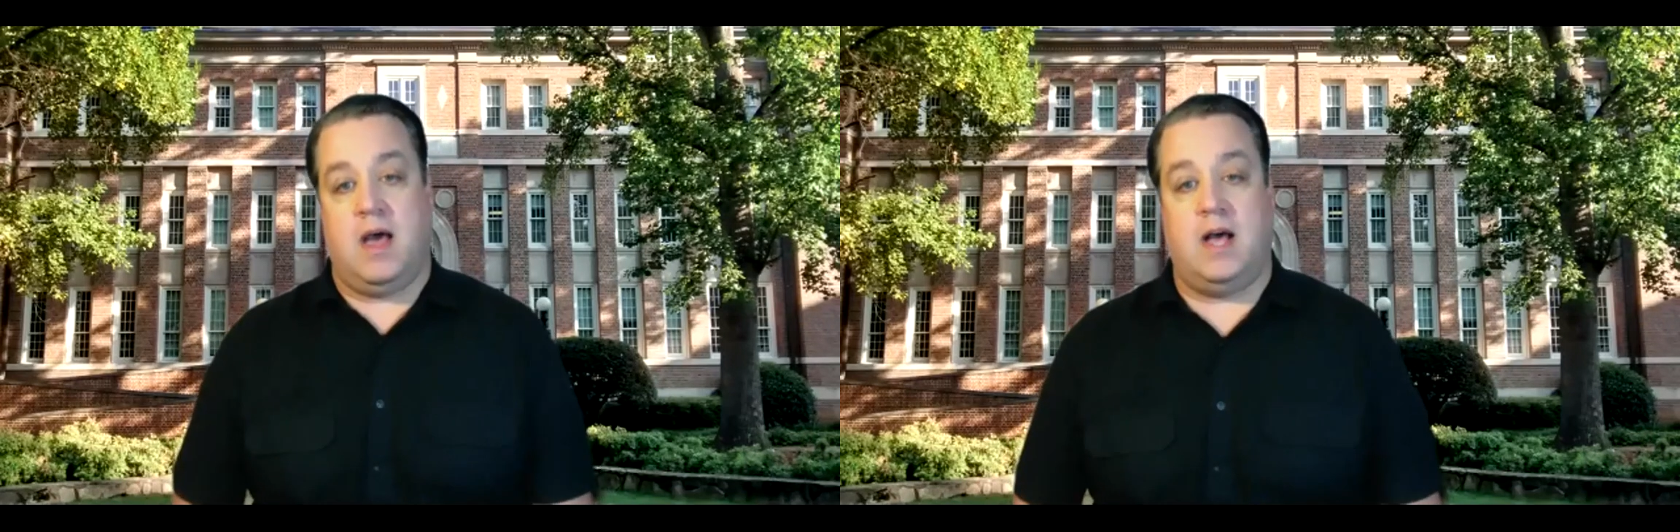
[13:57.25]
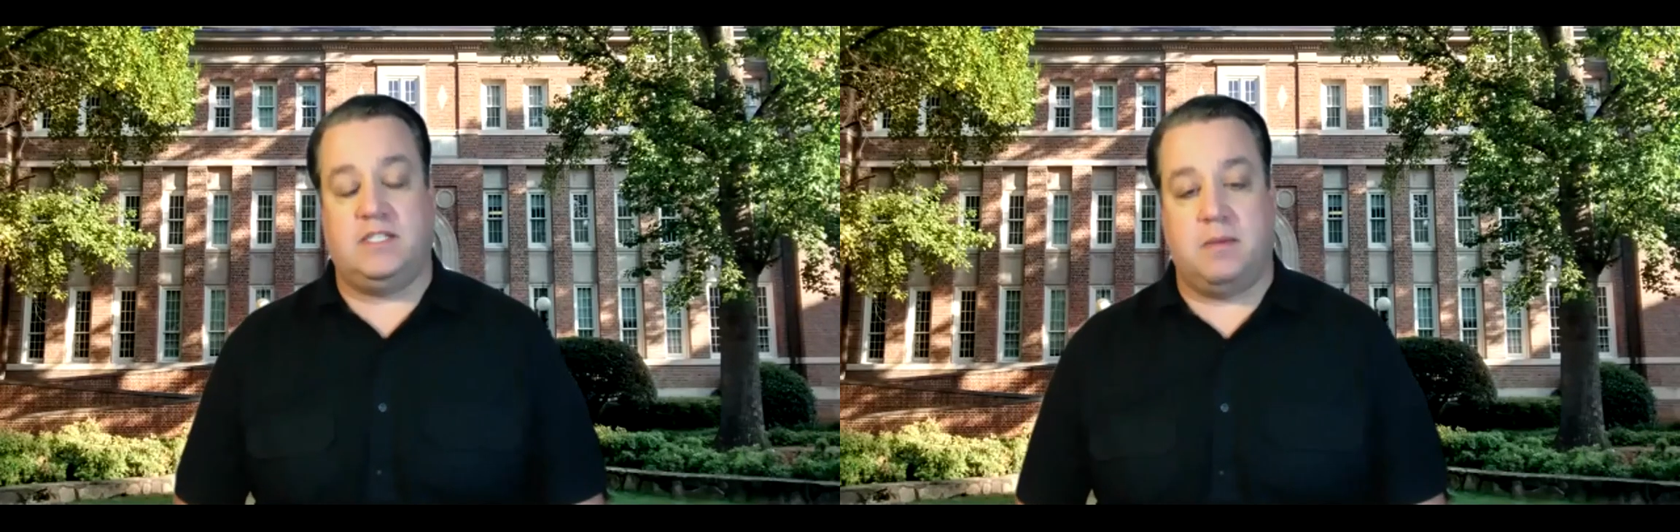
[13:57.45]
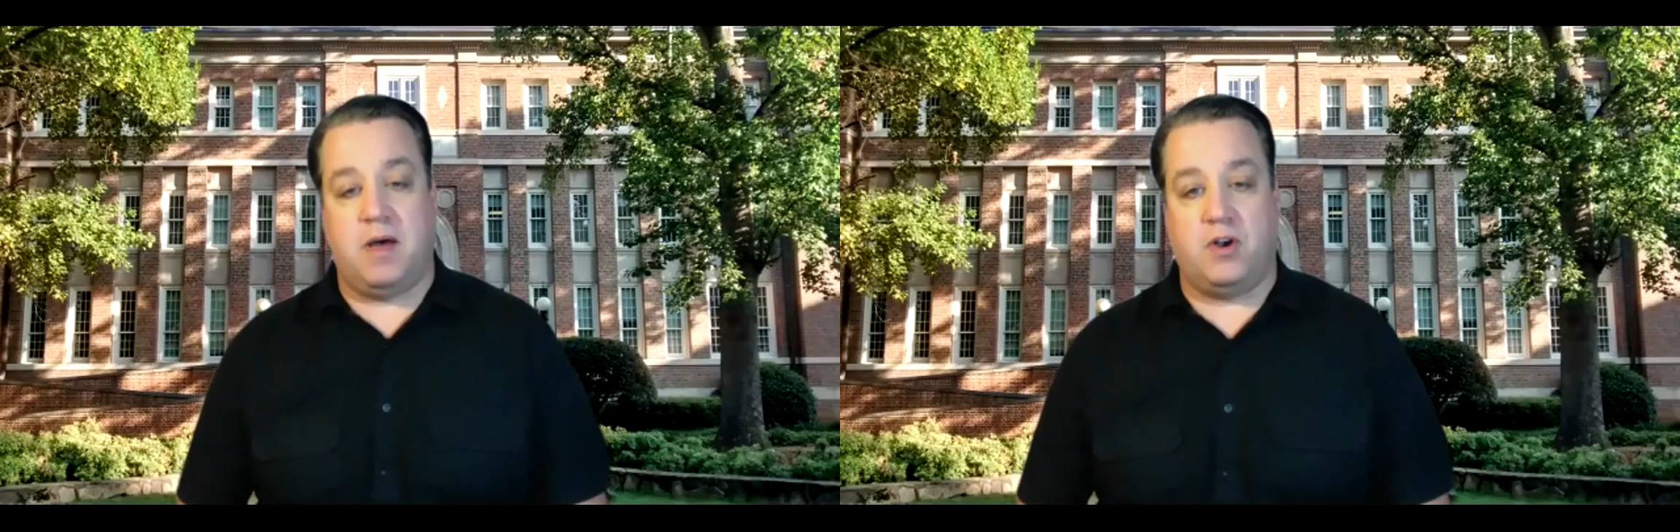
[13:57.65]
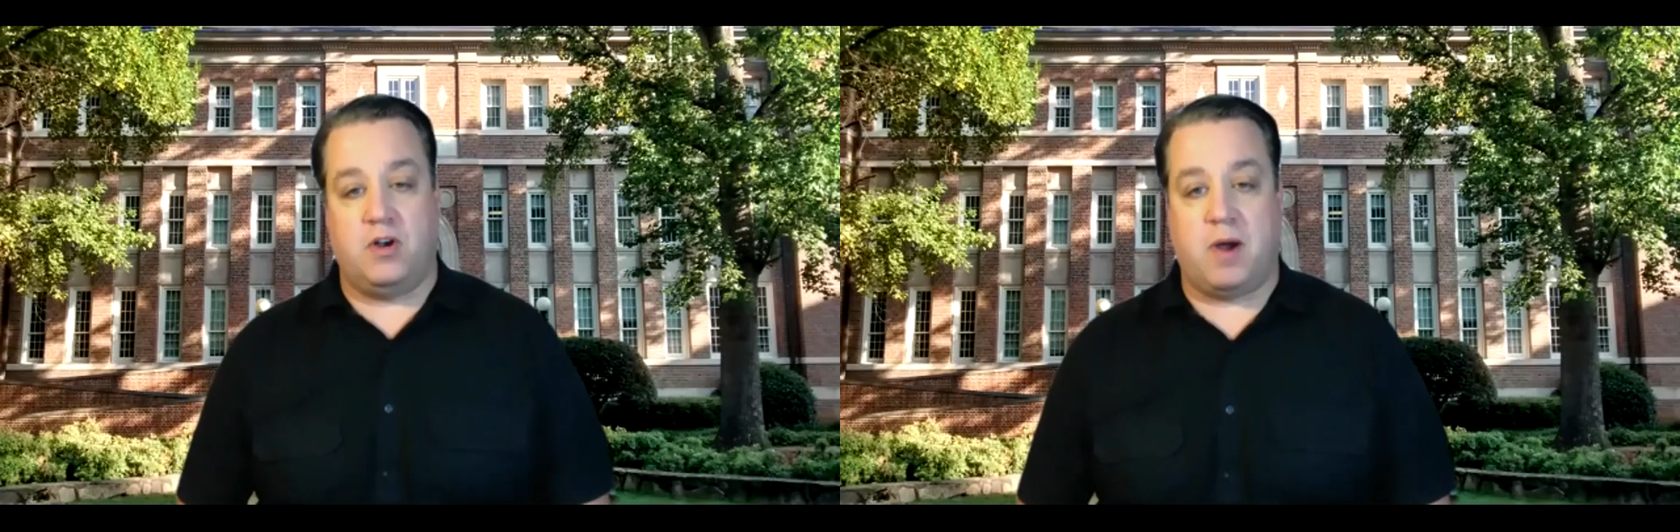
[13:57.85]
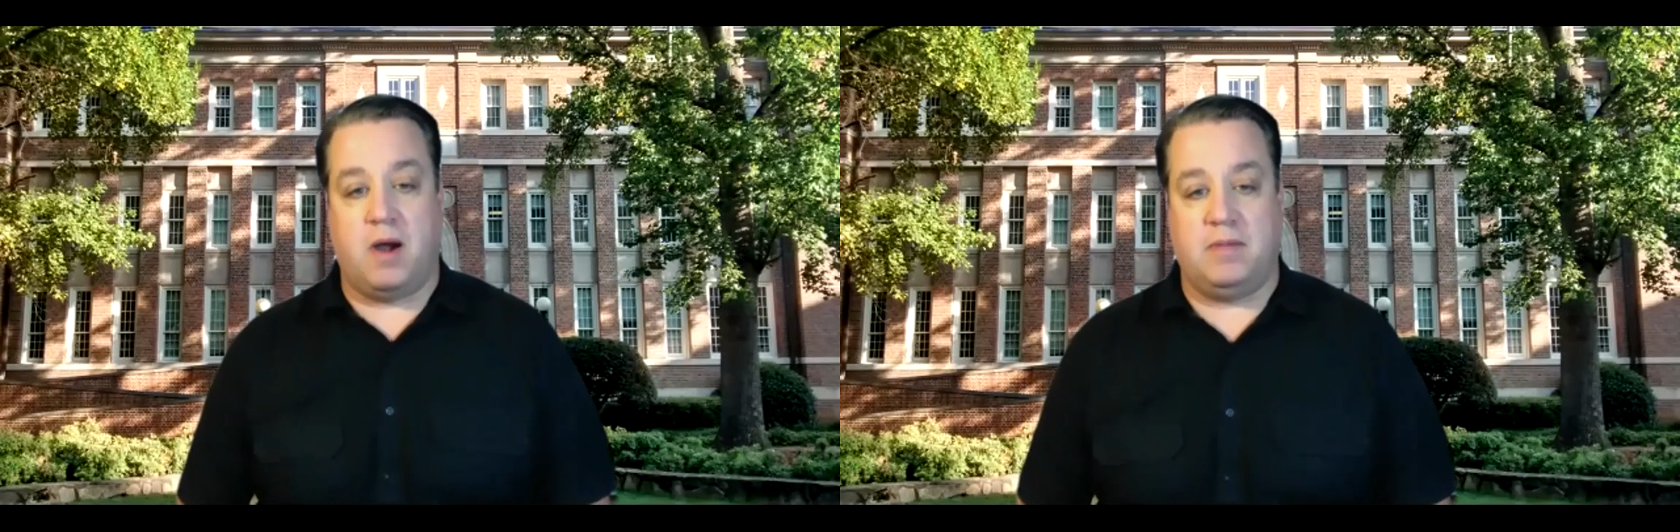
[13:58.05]
some other
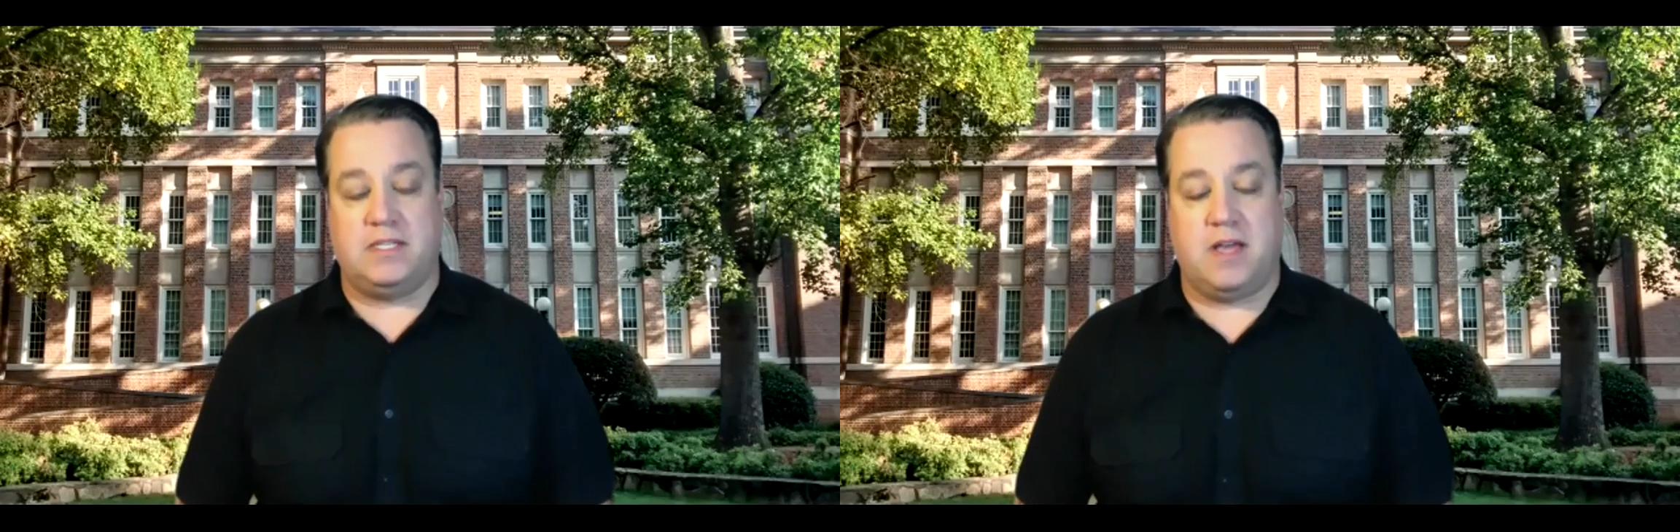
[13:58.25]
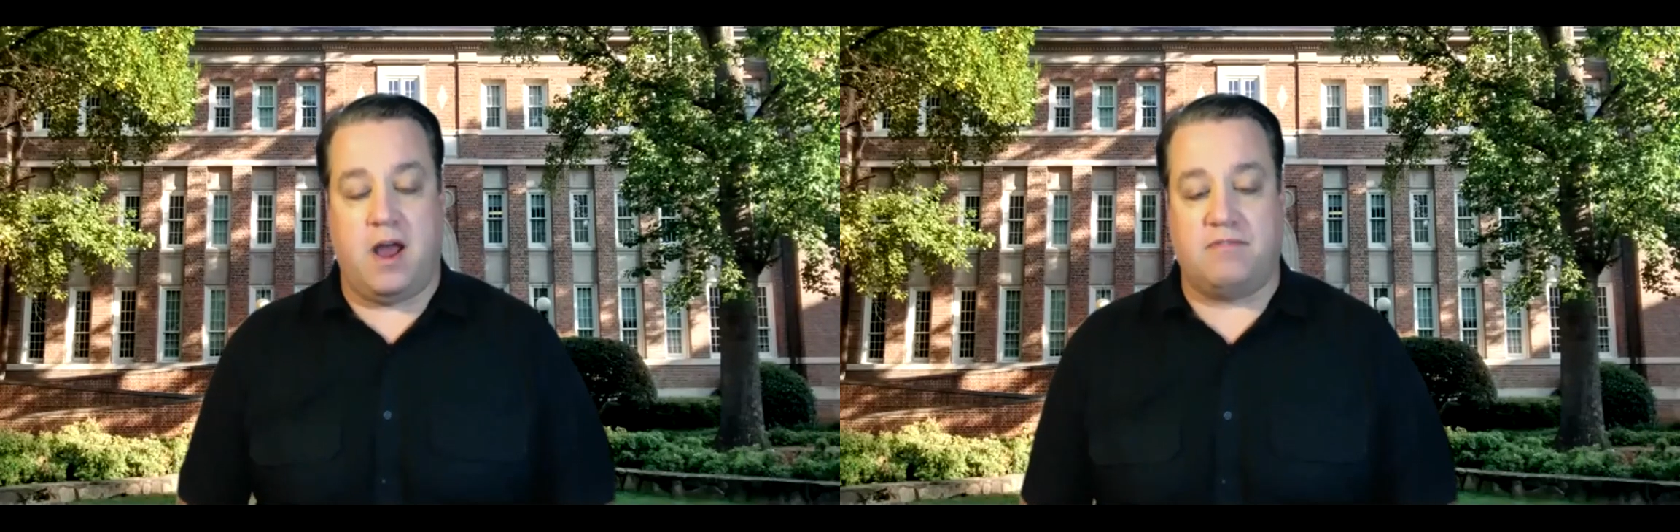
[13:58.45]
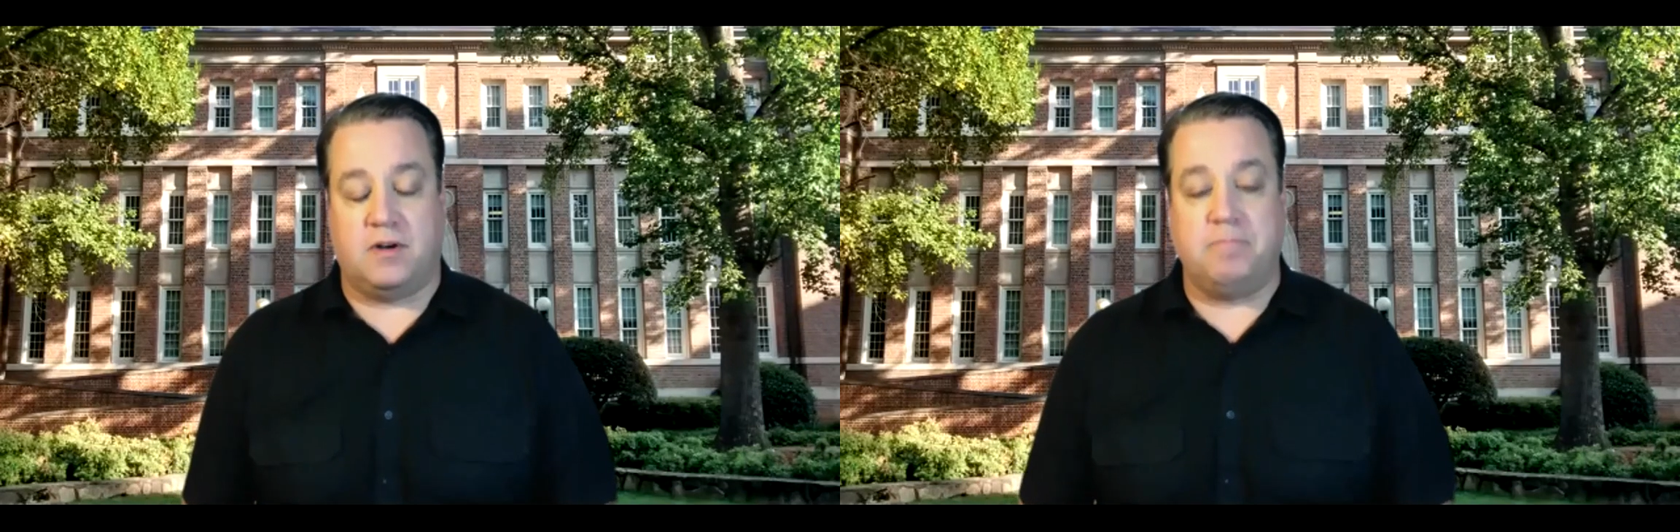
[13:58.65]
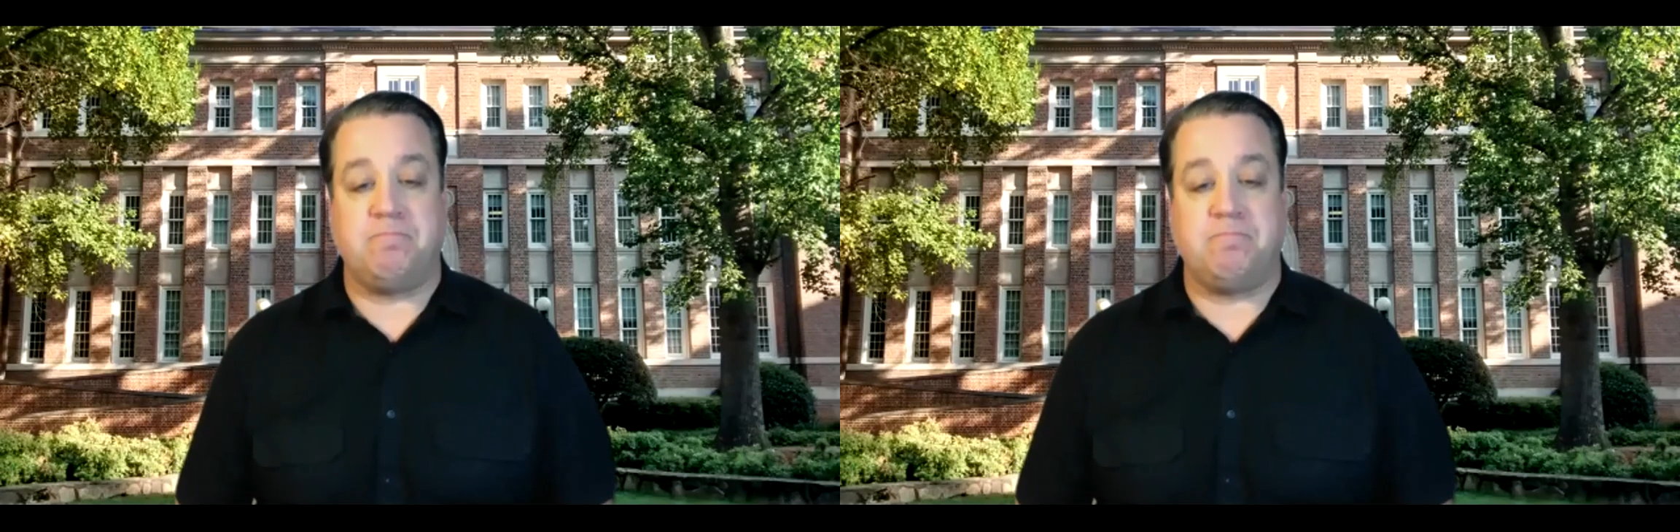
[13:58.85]
departments can offer.